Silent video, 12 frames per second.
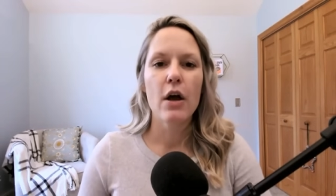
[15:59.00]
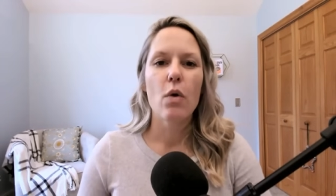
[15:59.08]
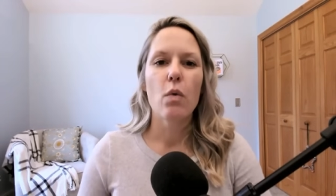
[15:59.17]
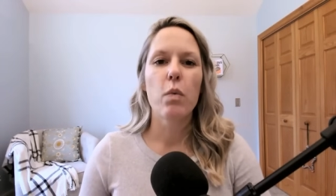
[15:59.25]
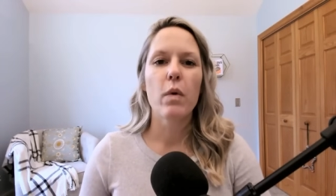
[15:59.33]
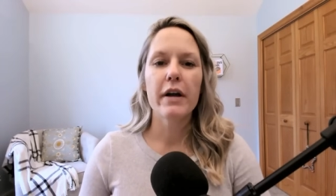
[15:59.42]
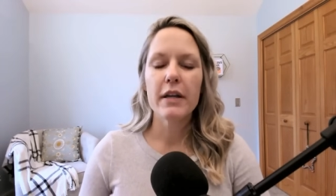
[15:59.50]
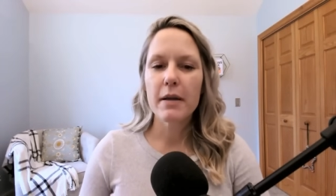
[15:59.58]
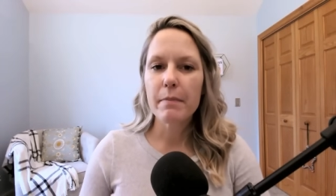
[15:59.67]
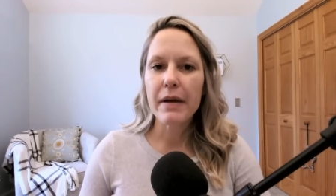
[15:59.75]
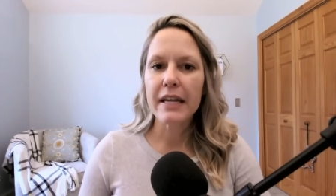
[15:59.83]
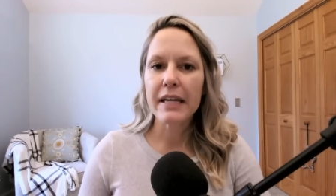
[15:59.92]
One
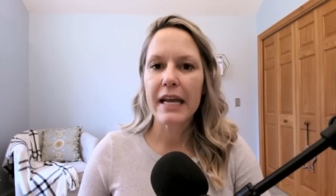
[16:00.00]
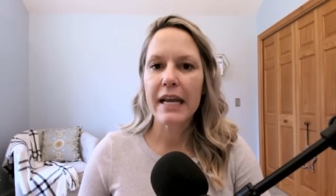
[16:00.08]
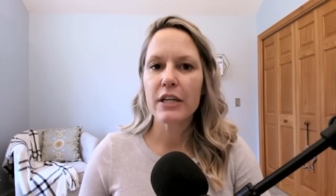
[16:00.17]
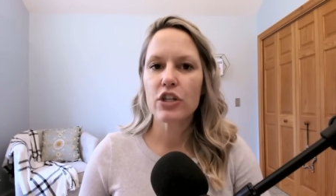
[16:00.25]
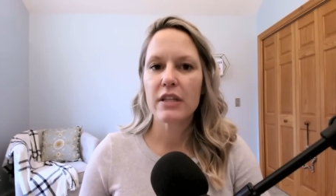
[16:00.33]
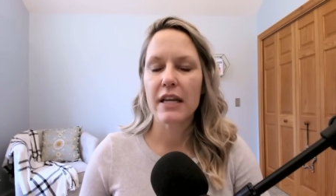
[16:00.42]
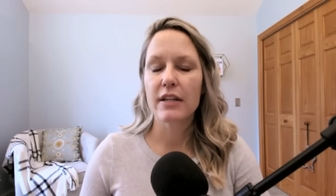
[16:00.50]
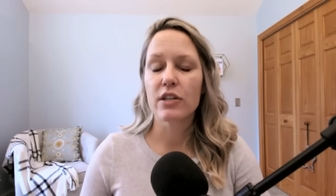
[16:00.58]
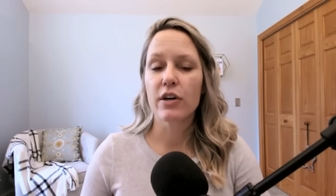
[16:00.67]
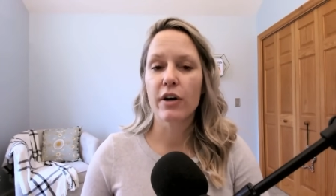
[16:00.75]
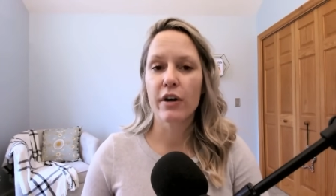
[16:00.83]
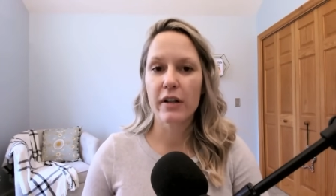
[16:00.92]
medication that is
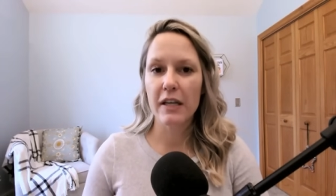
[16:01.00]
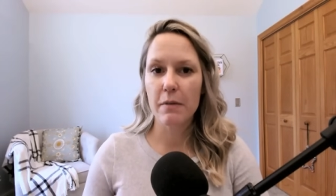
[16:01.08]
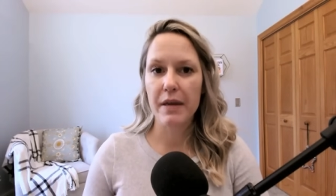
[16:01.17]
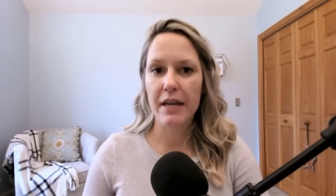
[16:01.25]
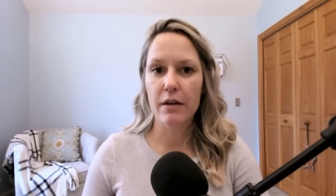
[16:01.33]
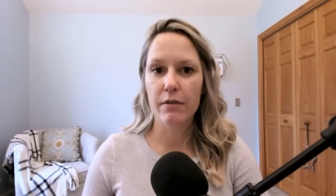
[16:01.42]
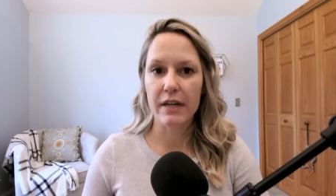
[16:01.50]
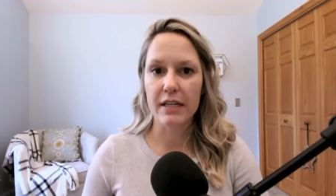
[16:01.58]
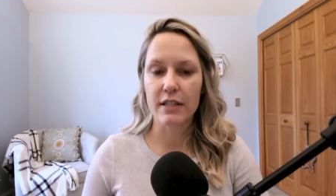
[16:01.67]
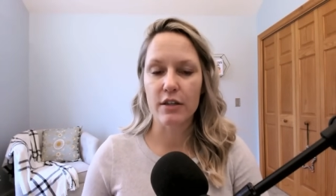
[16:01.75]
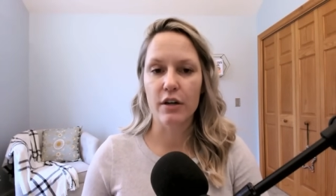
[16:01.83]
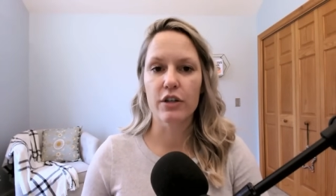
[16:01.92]
currently being
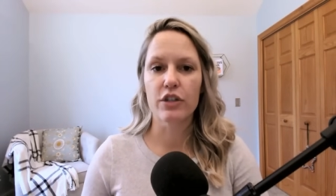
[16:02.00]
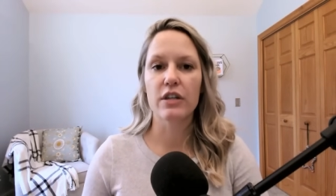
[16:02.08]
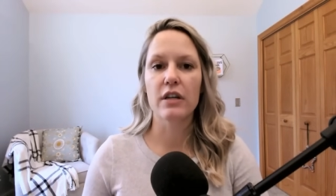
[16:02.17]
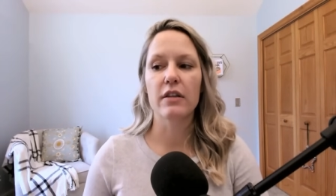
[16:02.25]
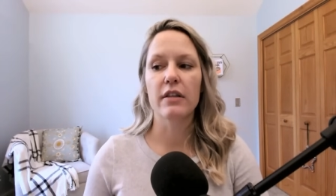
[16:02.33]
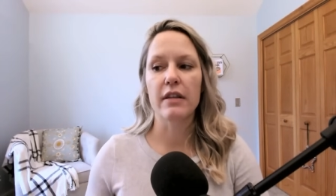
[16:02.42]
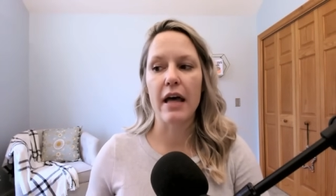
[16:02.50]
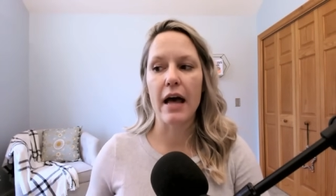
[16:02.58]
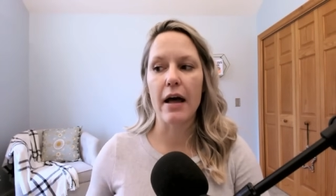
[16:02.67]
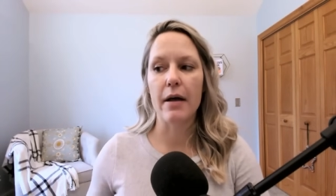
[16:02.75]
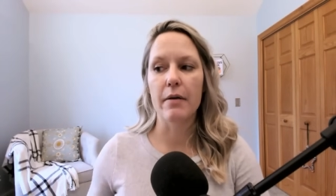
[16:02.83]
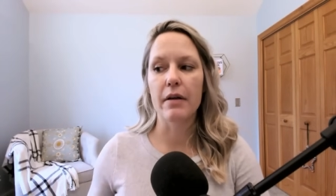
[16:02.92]
researched that